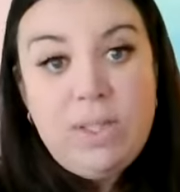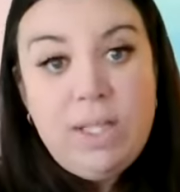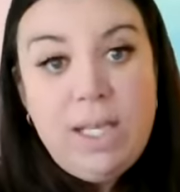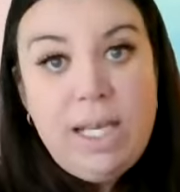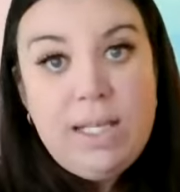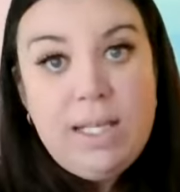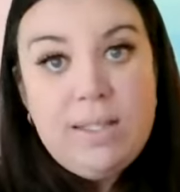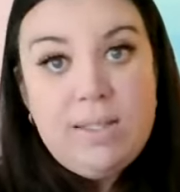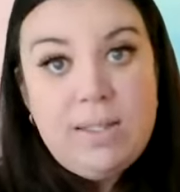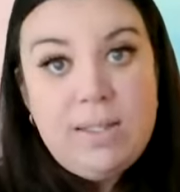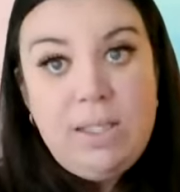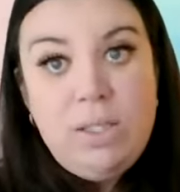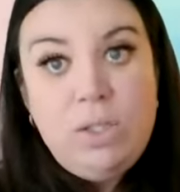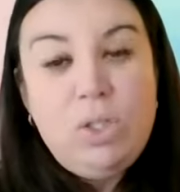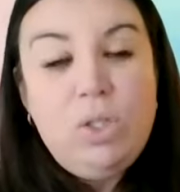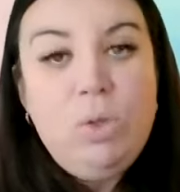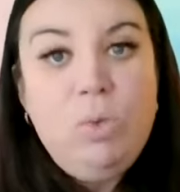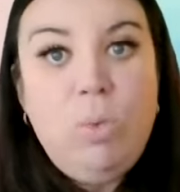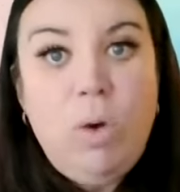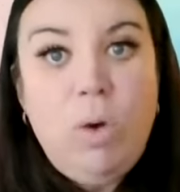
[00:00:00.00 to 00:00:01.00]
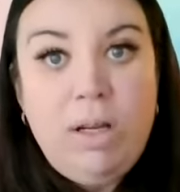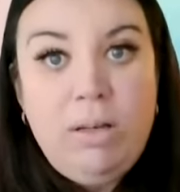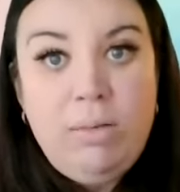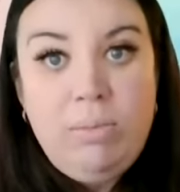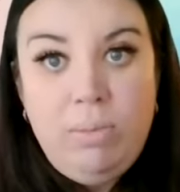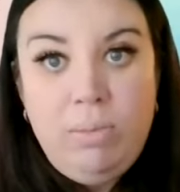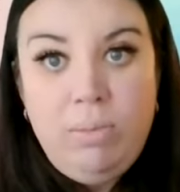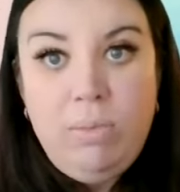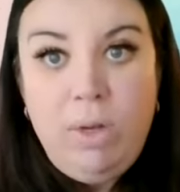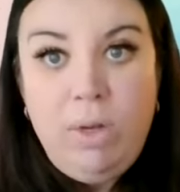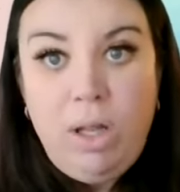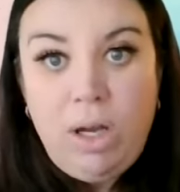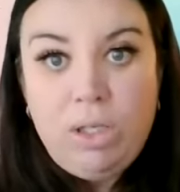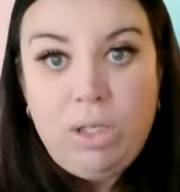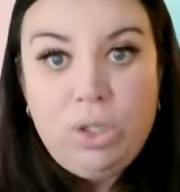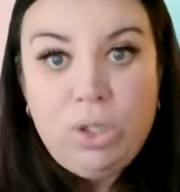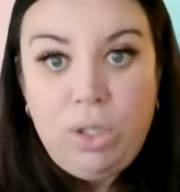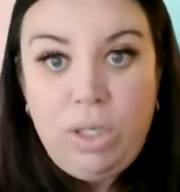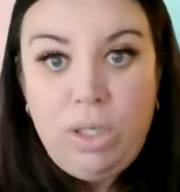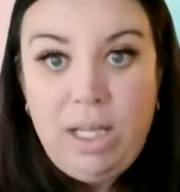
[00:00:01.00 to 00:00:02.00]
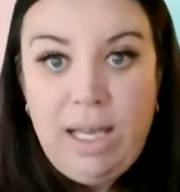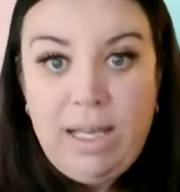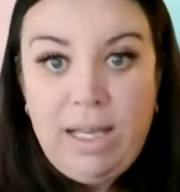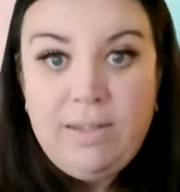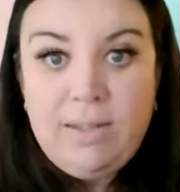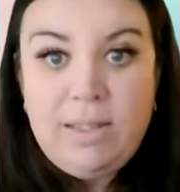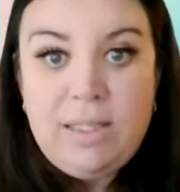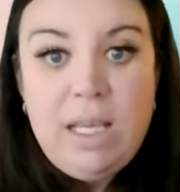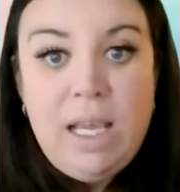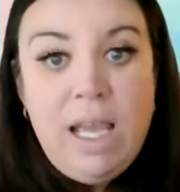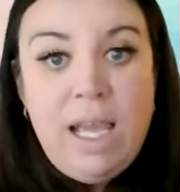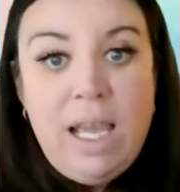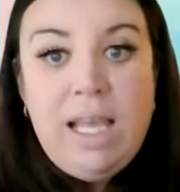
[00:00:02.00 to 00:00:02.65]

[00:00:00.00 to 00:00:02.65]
lists into one larger list.